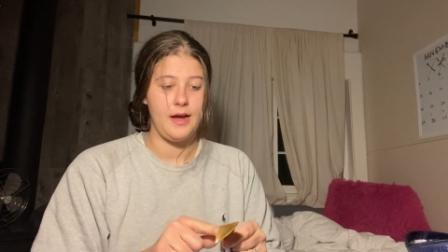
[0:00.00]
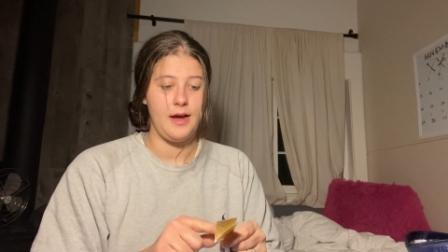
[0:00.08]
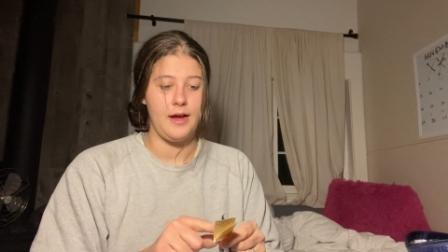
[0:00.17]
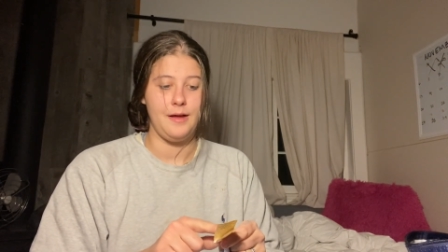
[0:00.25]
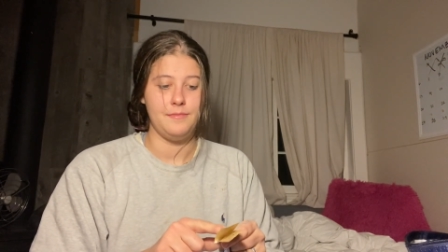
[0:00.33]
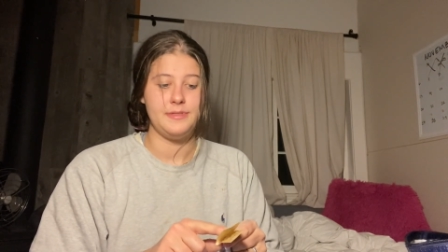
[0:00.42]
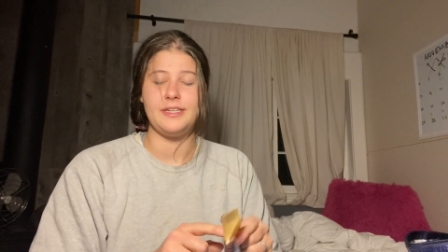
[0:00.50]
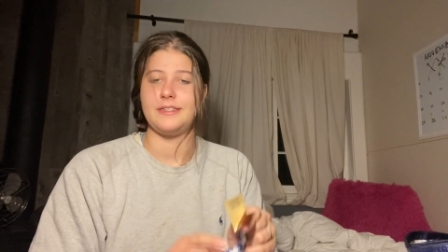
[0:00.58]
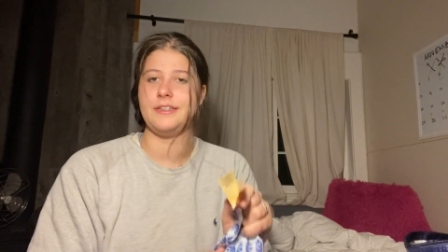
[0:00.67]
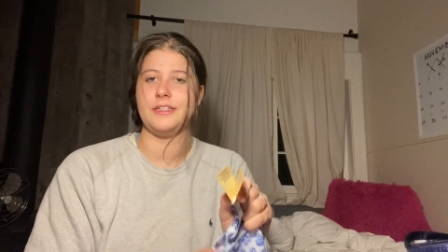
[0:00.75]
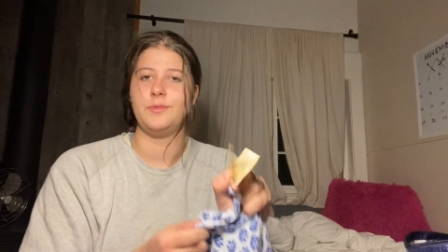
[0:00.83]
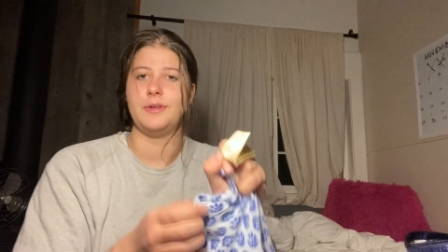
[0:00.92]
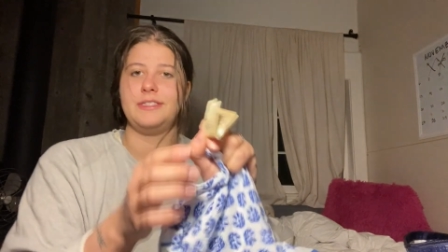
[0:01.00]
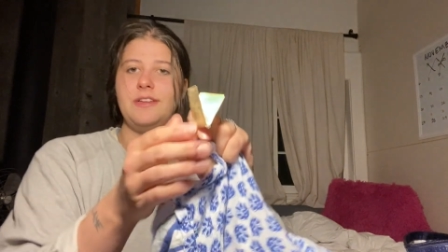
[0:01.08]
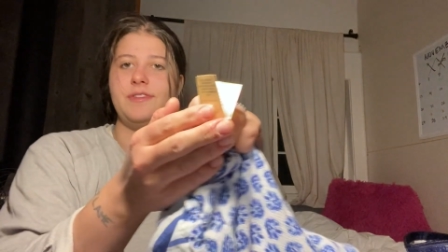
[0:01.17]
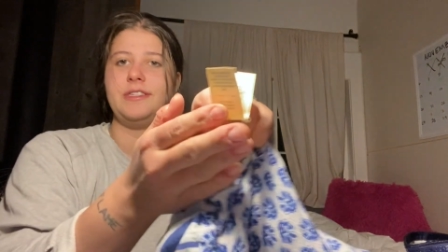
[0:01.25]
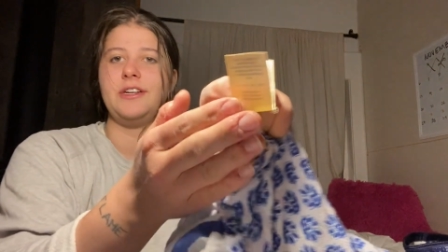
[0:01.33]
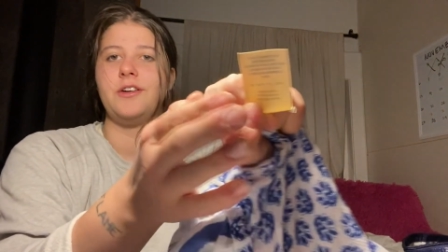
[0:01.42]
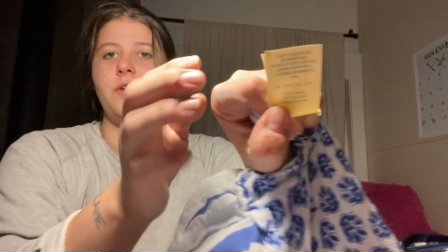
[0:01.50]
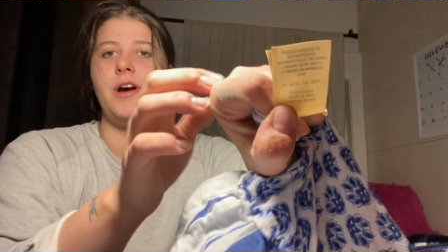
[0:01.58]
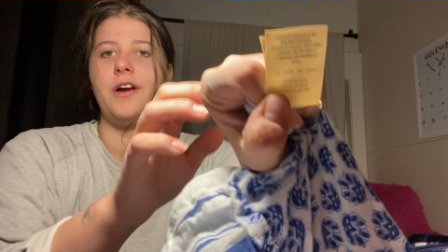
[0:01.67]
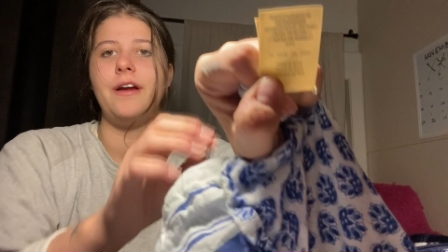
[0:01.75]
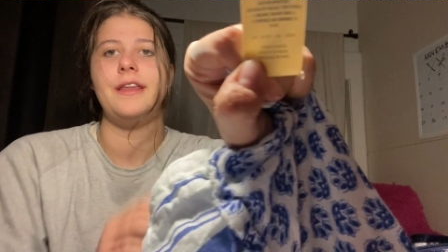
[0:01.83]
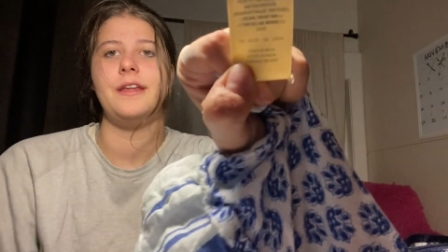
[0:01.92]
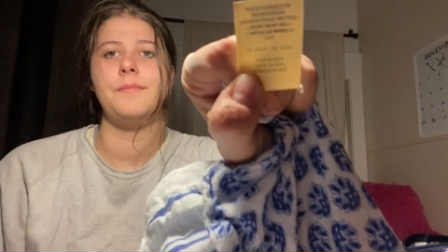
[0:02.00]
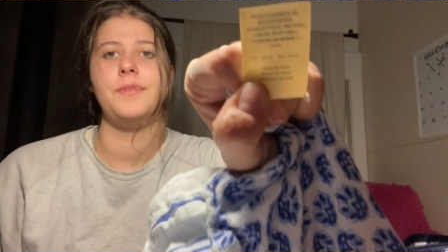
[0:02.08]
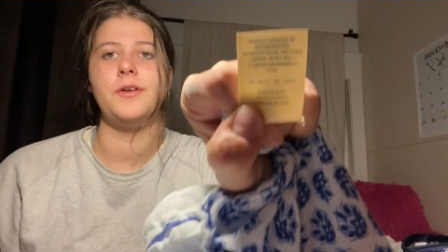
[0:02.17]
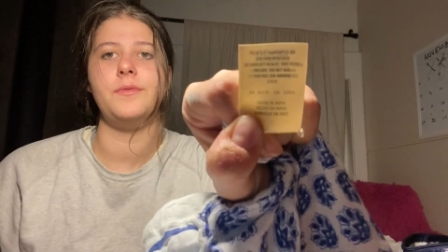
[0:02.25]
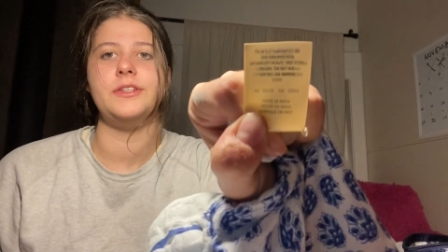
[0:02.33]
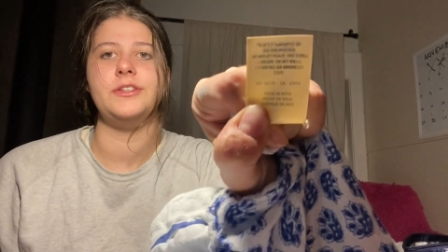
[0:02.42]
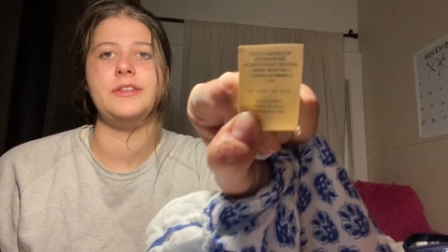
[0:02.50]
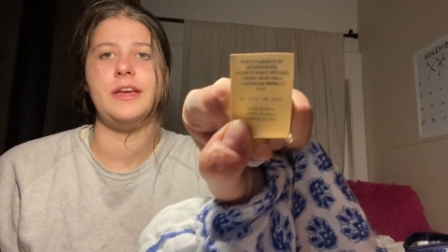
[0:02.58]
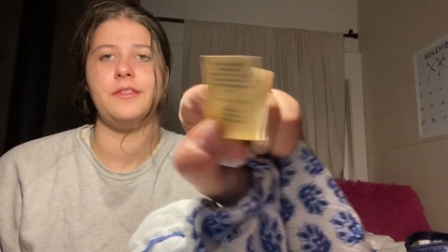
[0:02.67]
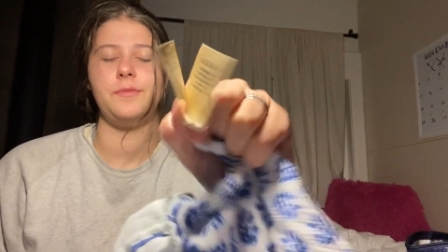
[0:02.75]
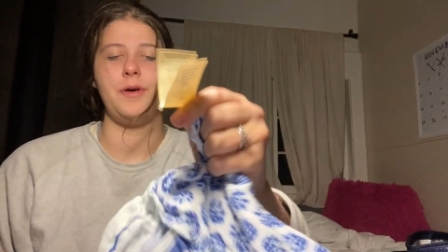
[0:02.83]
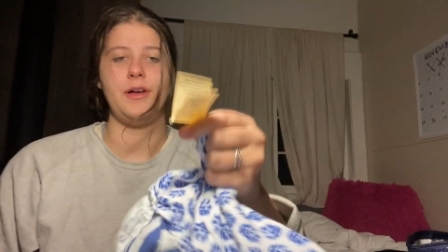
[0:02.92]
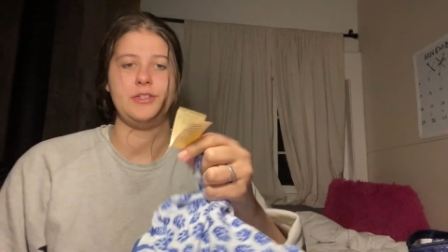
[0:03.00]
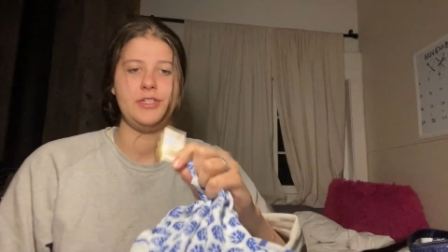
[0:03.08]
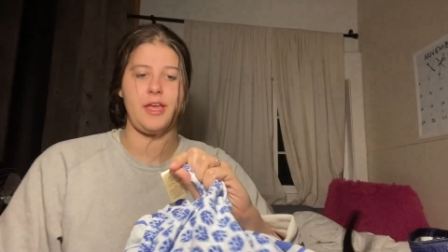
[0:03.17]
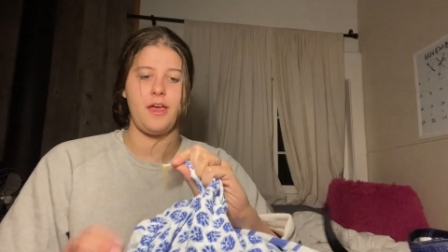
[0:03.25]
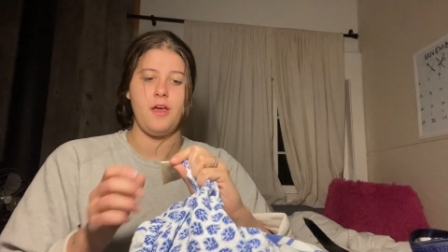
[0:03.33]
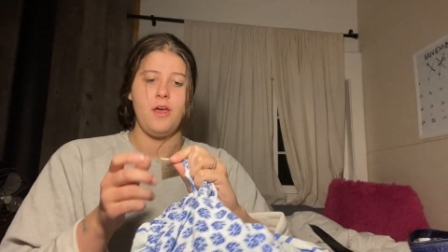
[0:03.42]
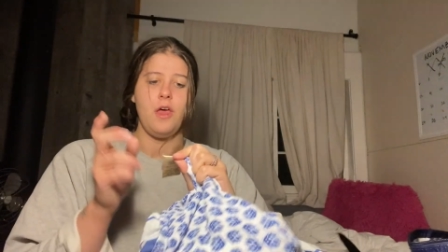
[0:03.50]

um, 66170 RN number, which is Anthropologie.